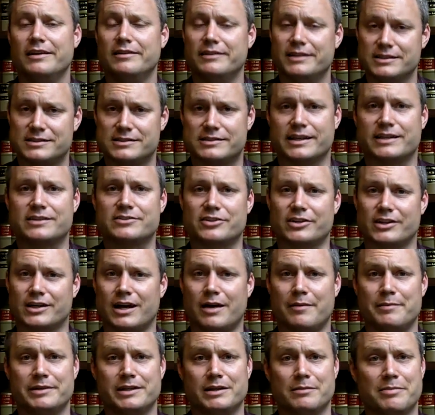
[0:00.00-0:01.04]
These things are
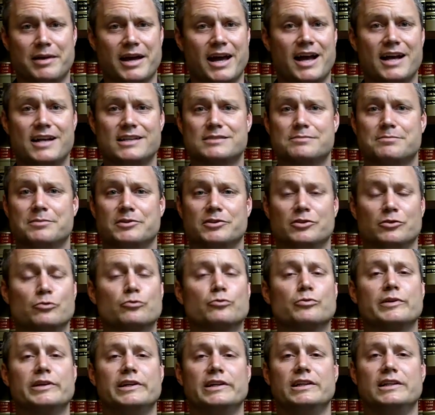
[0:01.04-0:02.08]
coming to pass, but the
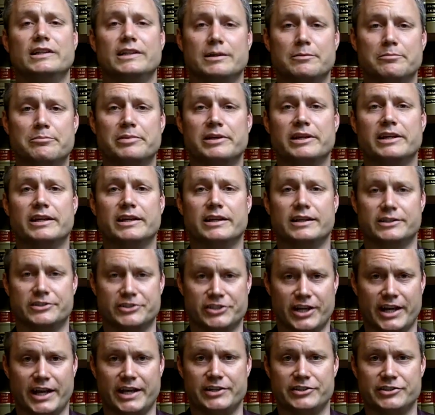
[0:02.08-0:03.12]
really big
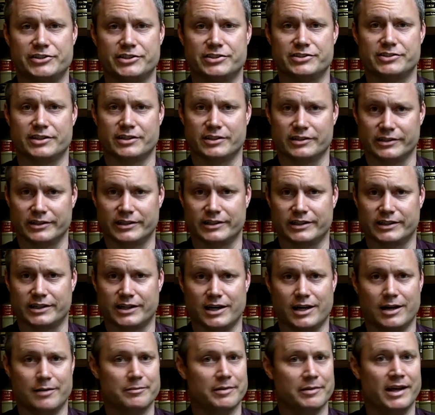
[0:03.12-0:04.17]
changes that are going to
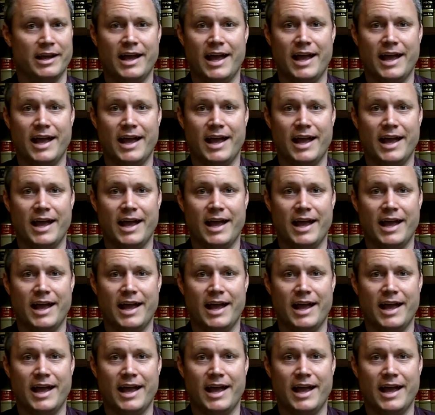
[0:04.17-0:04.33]
come